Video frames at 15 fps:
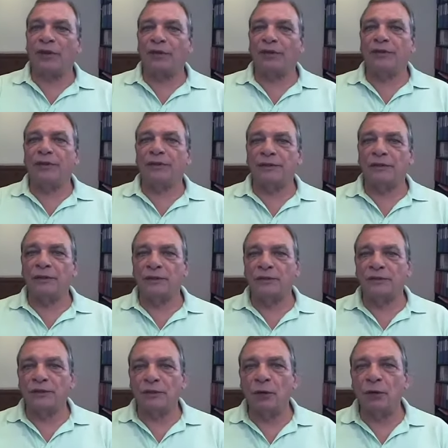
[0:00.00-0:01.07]
others
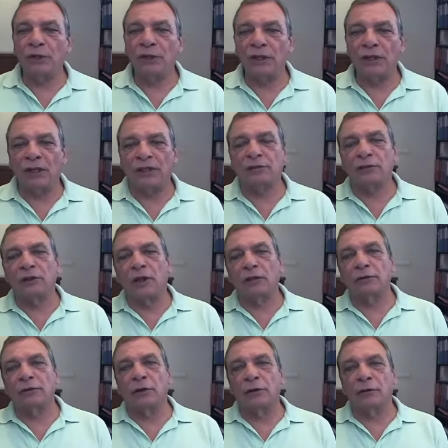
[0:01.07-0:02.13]
slowly get on
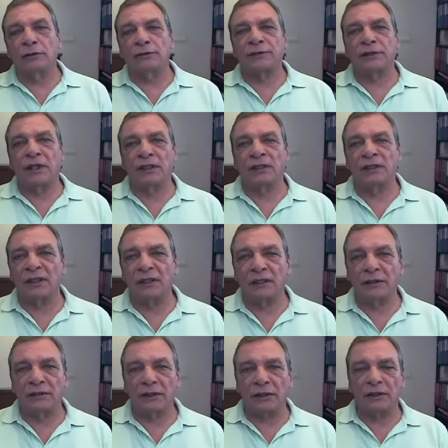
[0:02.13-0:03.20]
our nerves and
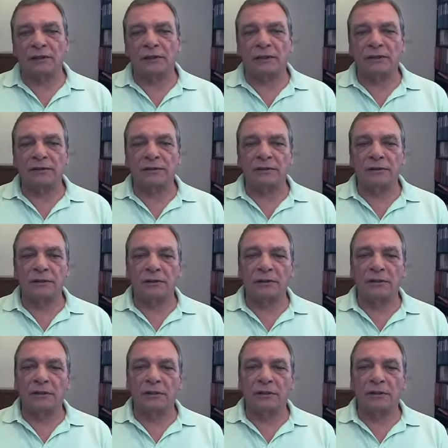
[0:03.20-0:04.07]
irritate us.